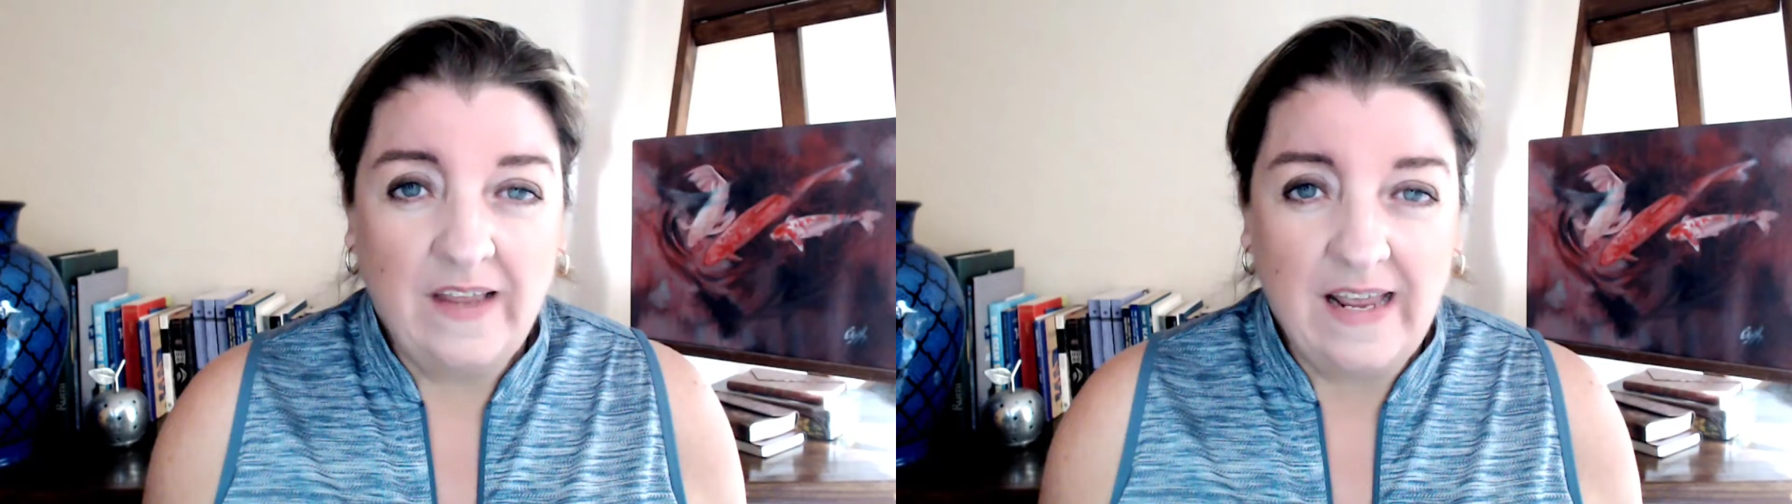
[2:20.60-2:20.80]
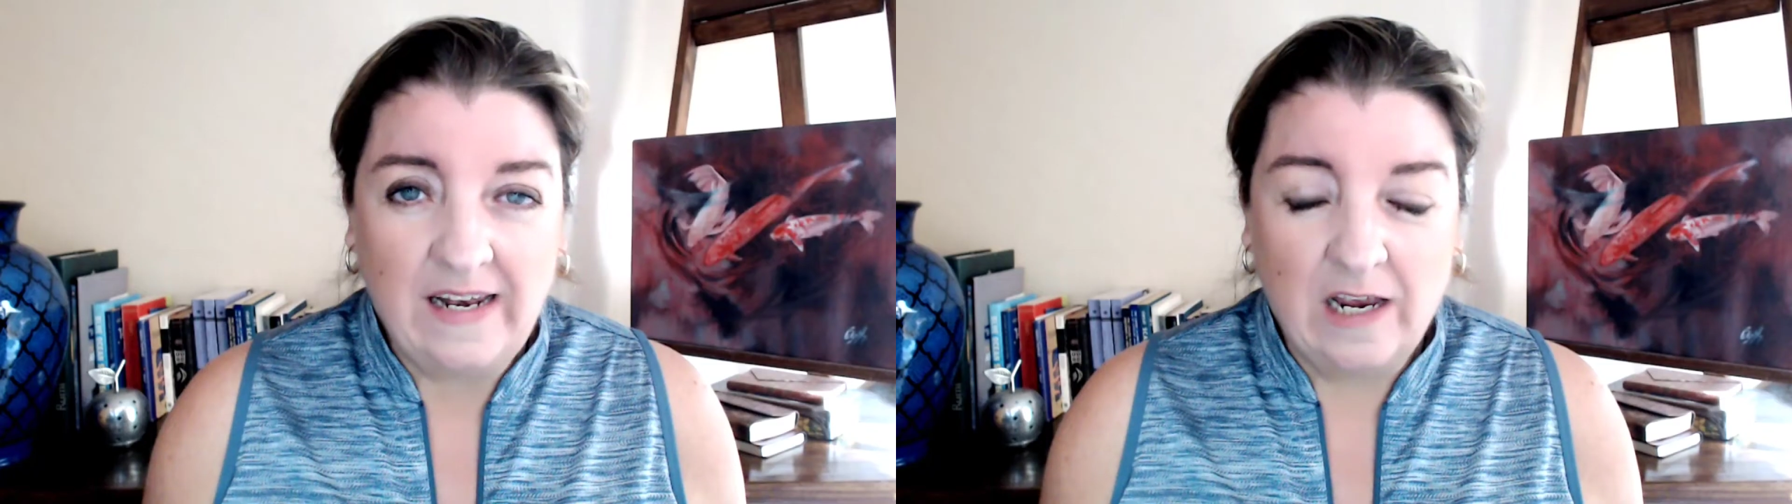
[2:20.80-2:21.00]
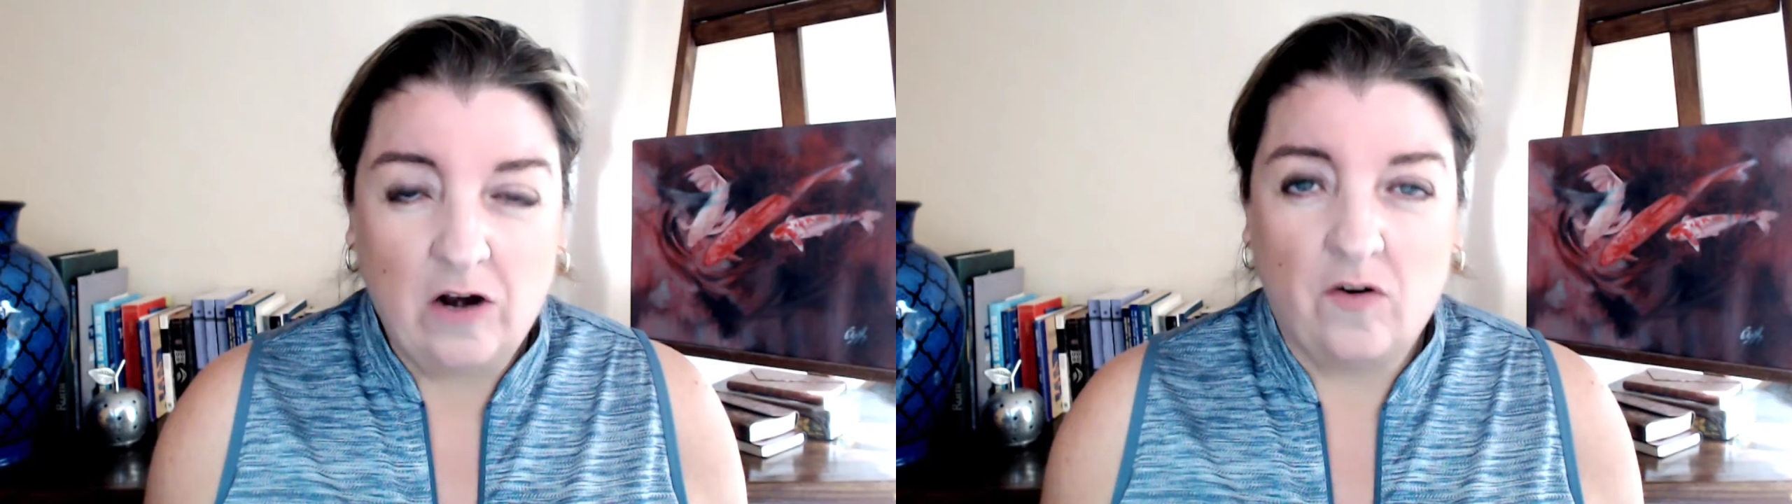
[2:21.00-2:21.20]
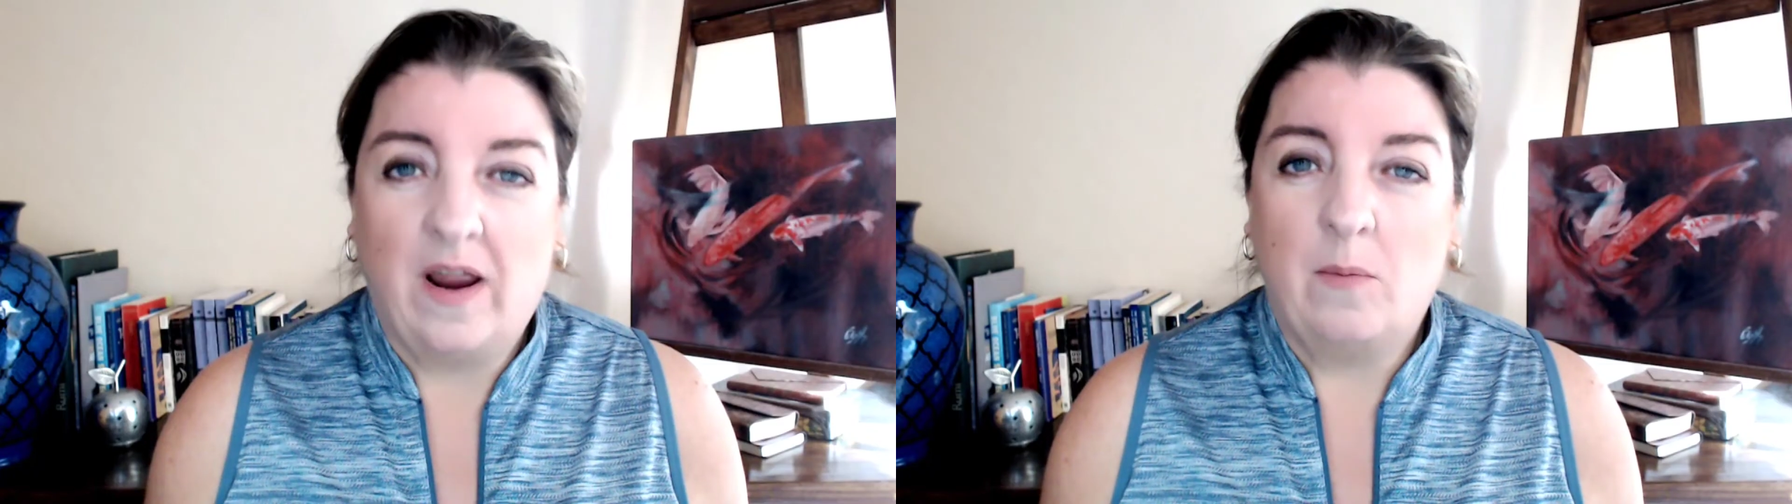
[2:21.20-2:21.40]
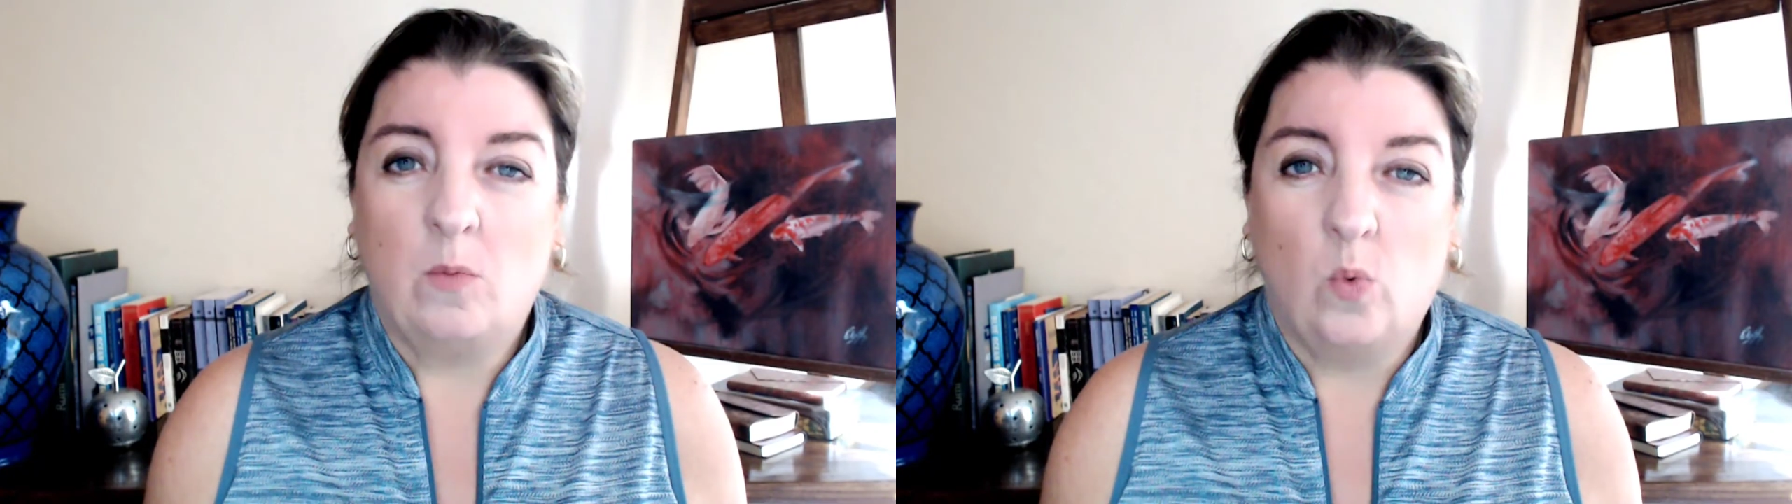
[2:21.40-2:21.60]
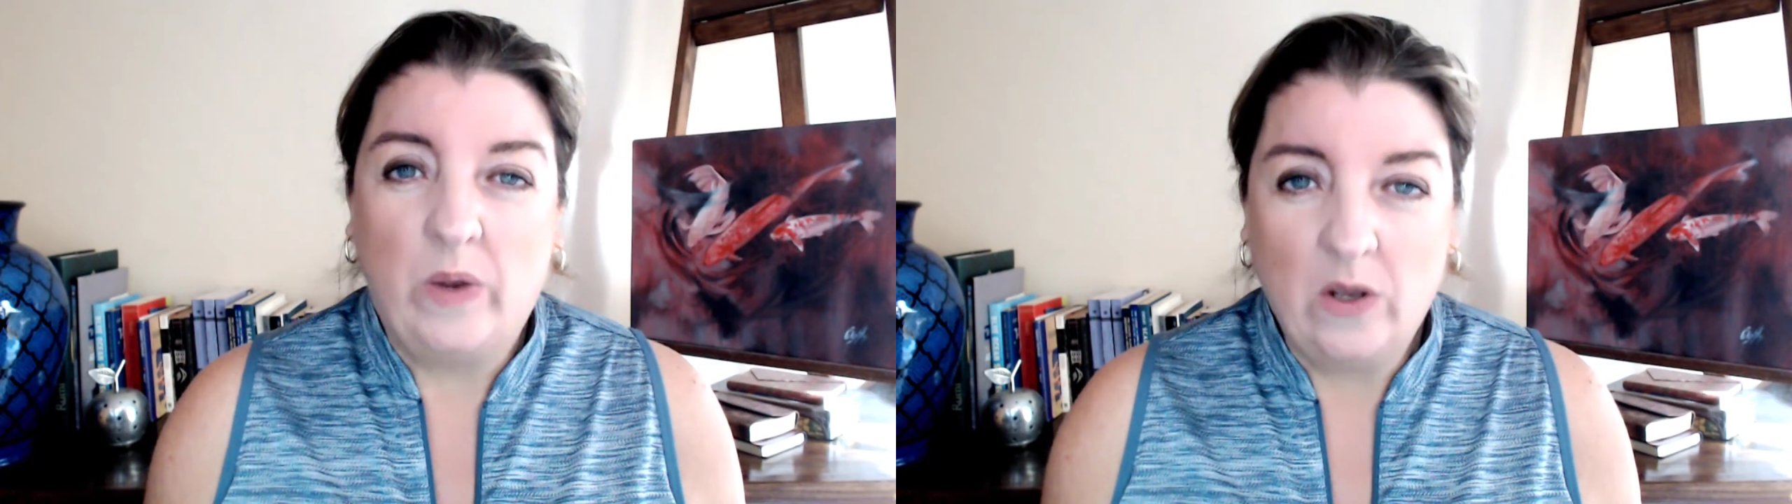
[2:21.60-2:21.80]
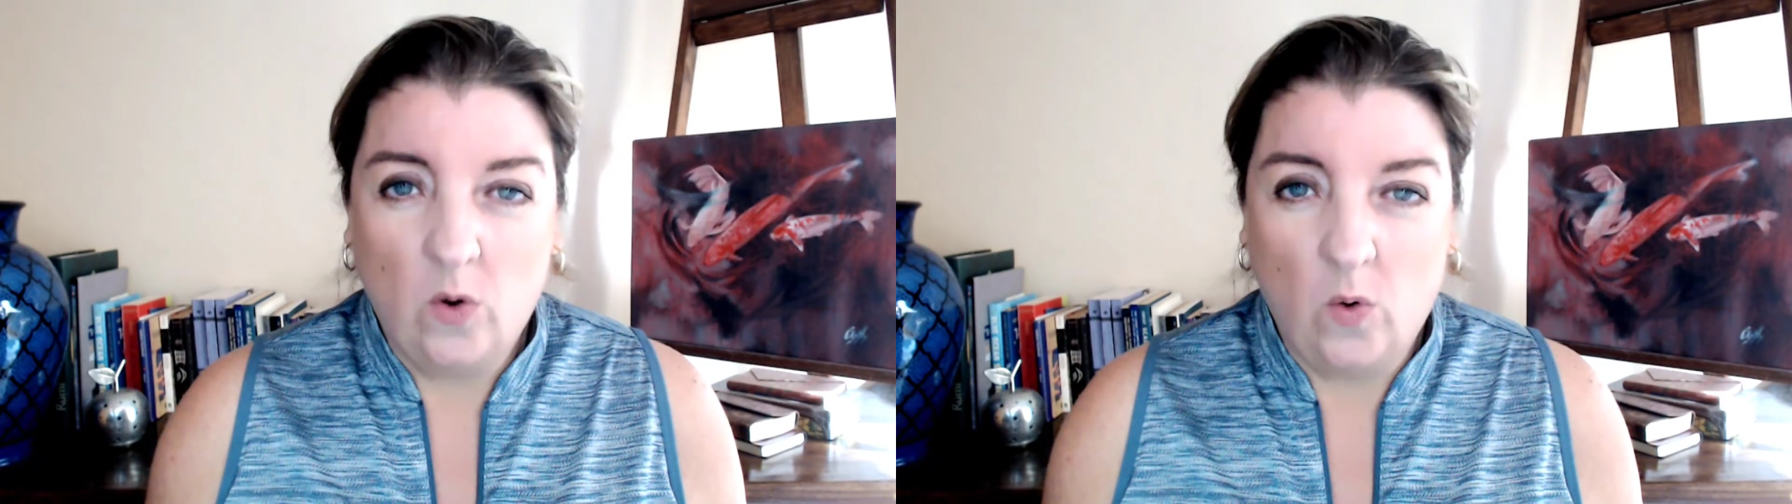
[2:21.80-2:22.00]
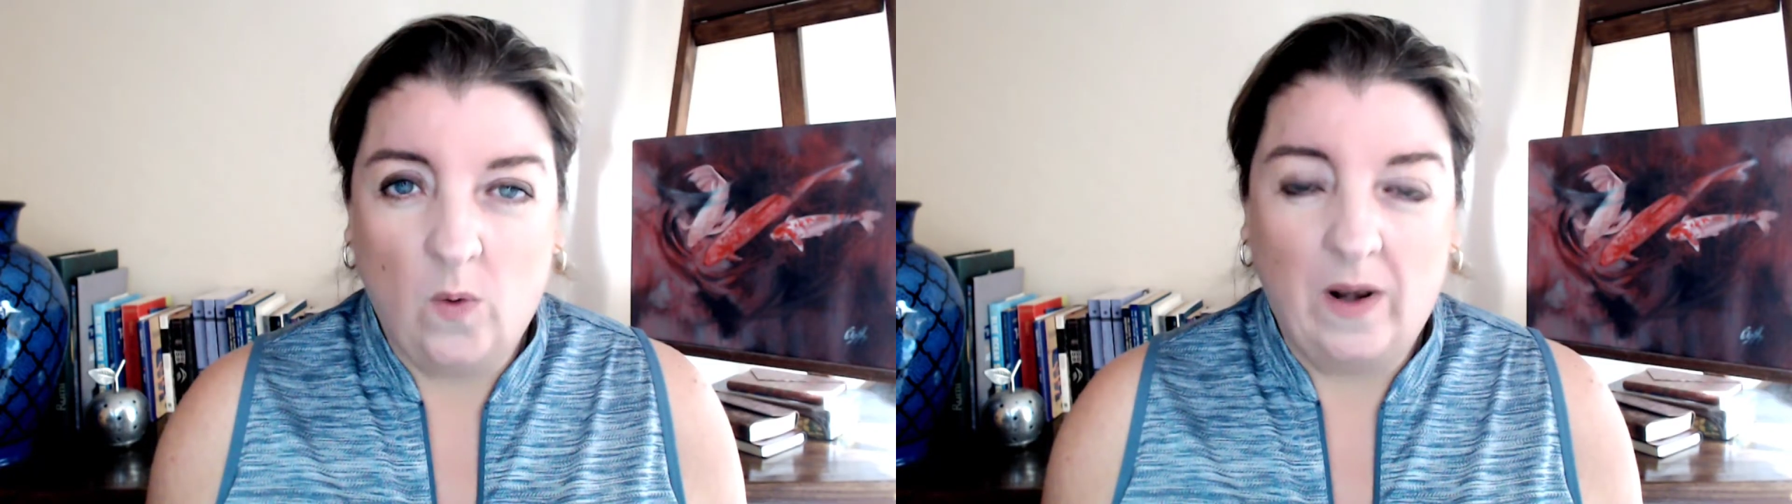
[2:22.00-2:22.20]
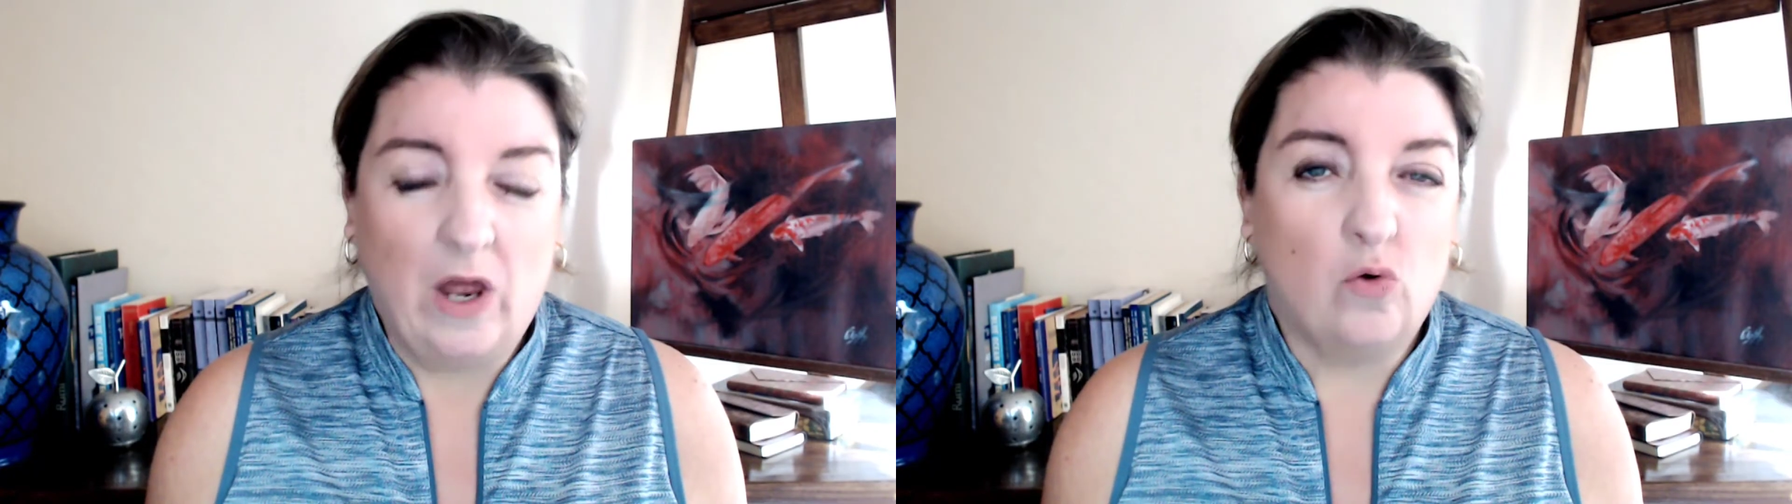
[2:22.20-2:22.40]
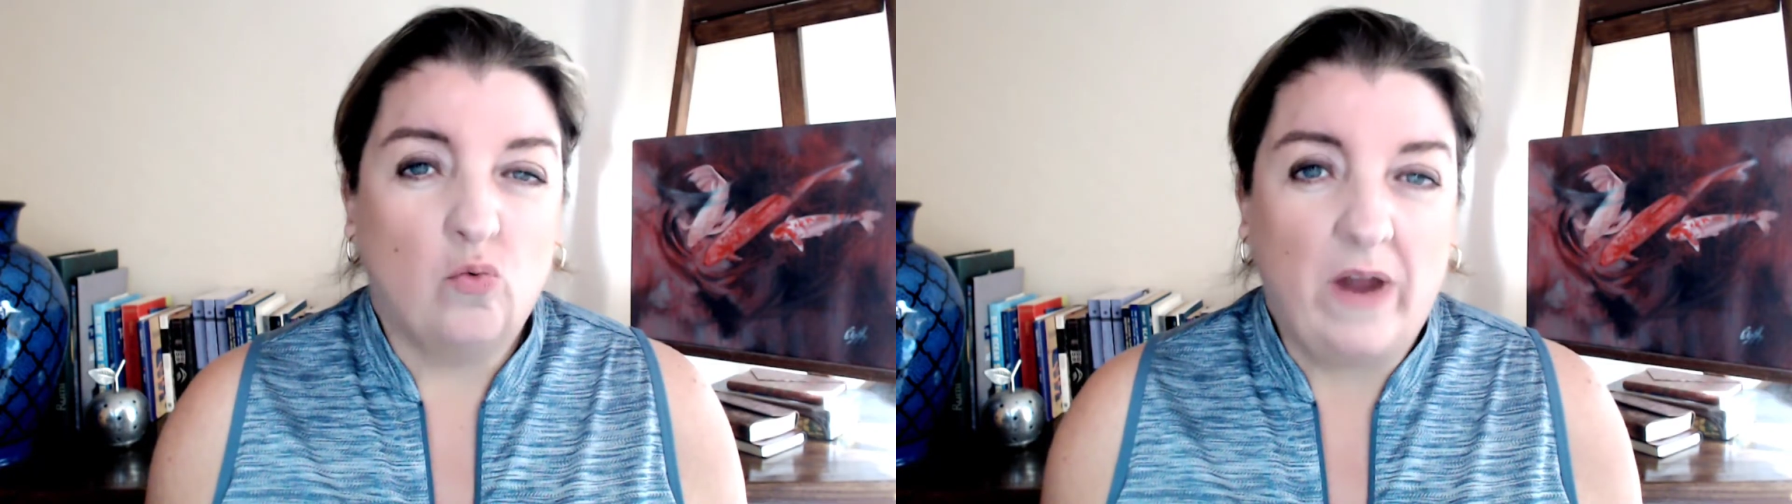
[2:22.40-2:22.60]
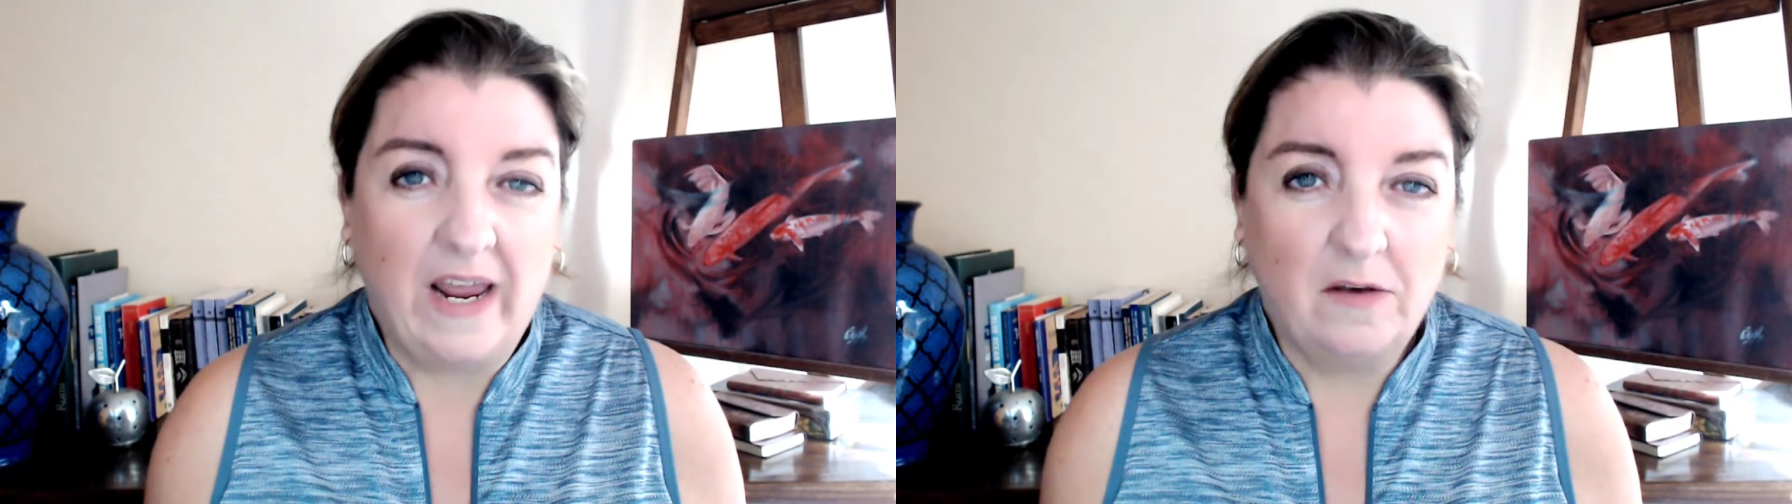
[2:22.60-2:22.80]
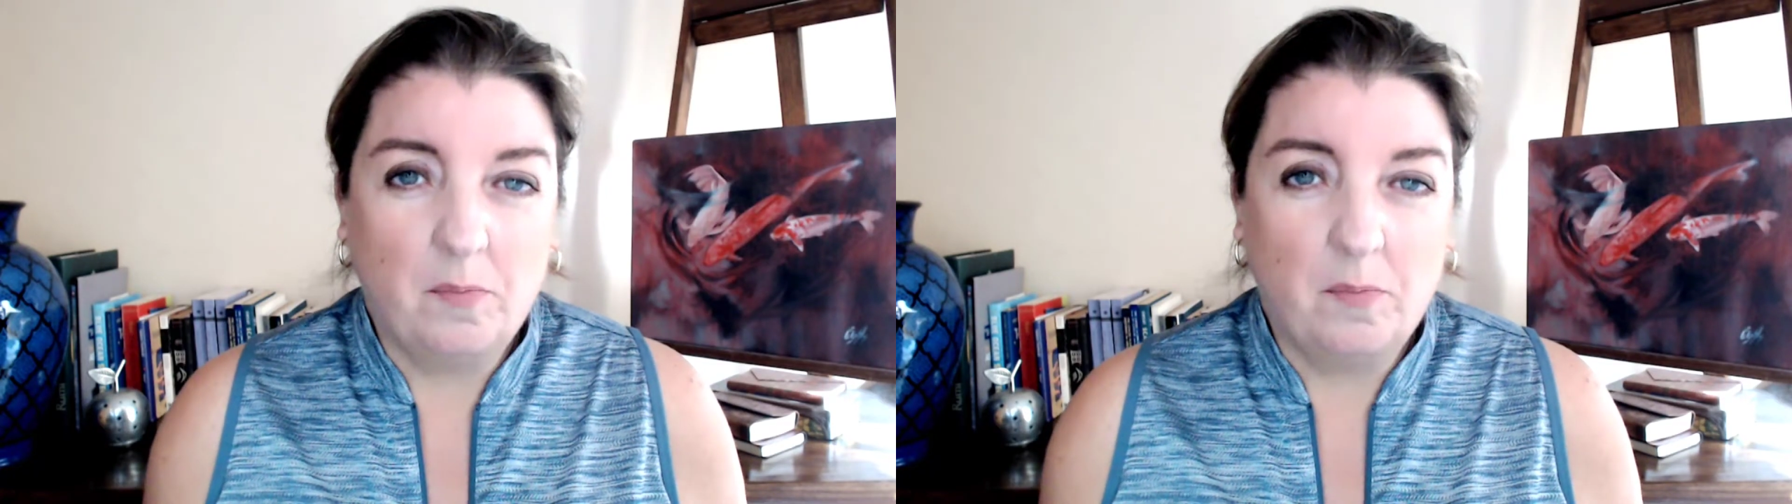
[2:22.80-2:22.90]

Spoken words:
Enneagram we call a red